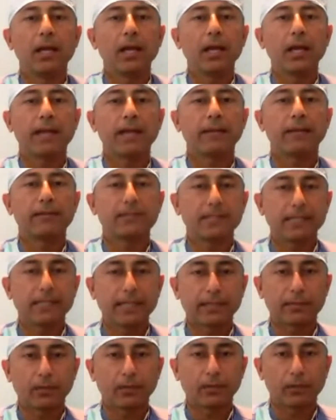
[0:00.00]
and see
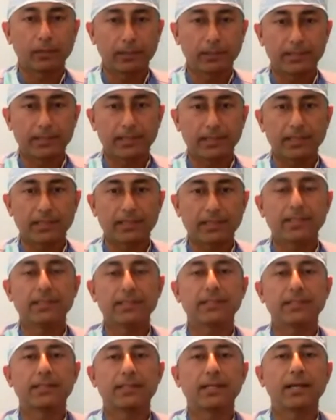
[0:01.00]
at all
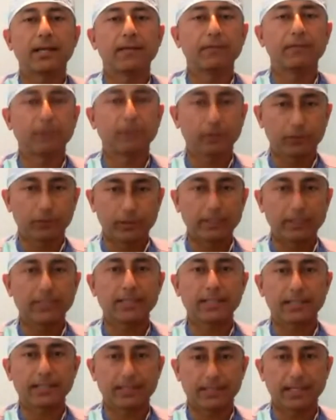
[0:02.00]
distances, and we're going to
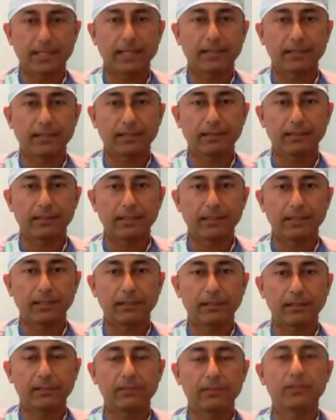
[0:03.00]
discuss that in
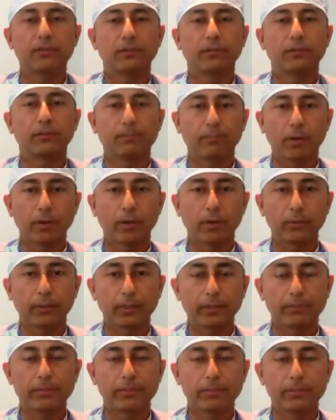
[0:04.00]
detail. So the point
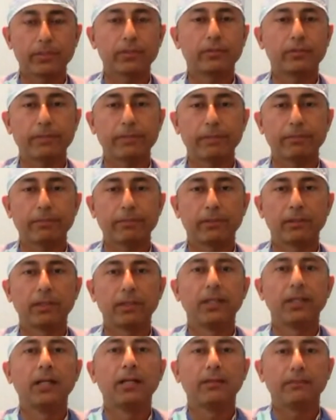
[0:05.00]
one number to
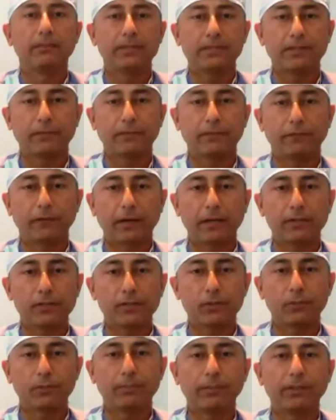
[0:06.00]
remember, these are far
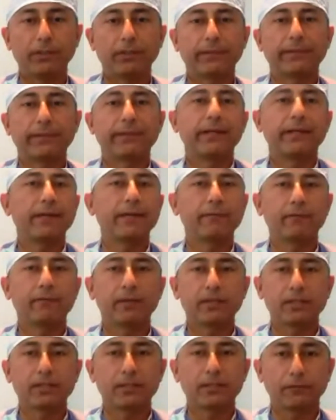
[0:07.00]
superior and
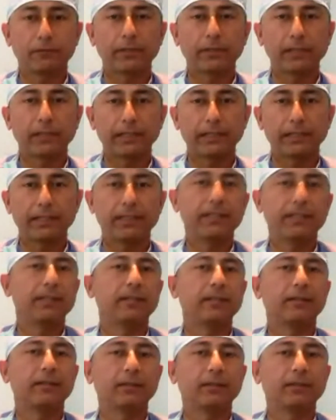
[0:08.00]
work differently than
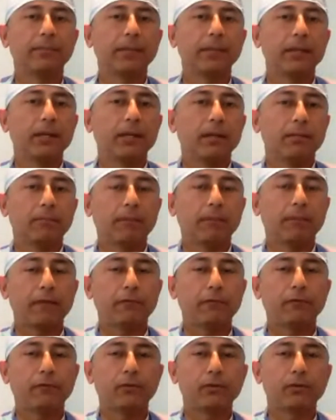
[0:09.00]
the
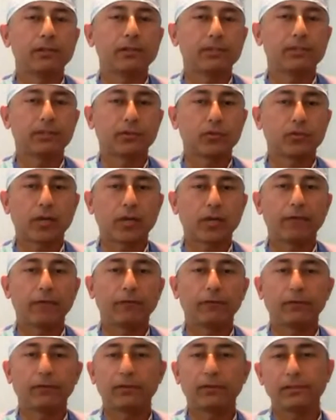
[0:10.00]
bifocals or
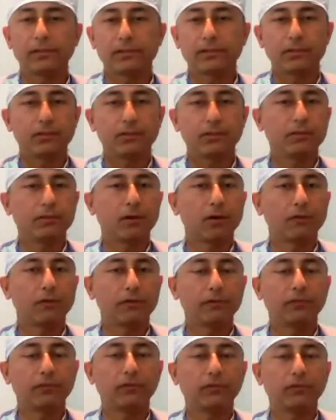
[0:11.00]
trifocals you
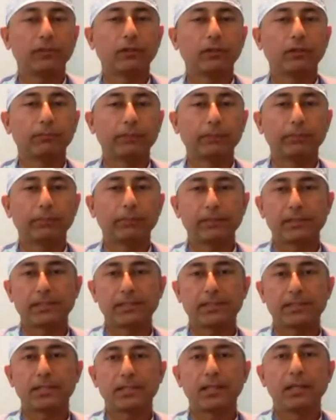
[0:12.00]
often see on
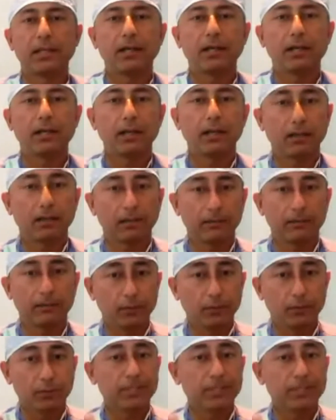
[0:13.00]
people's
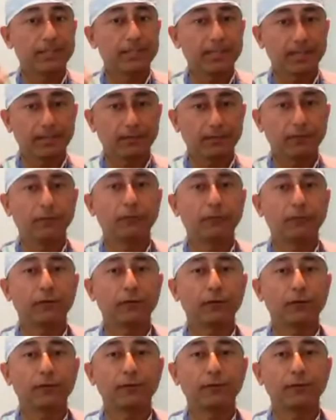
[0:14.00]
noses and in
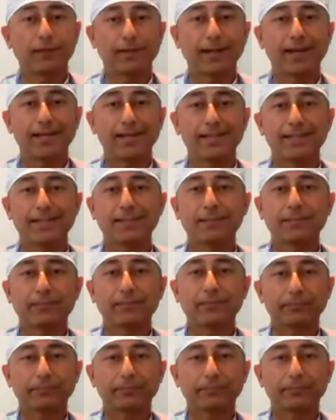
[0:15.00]
front of their eyes.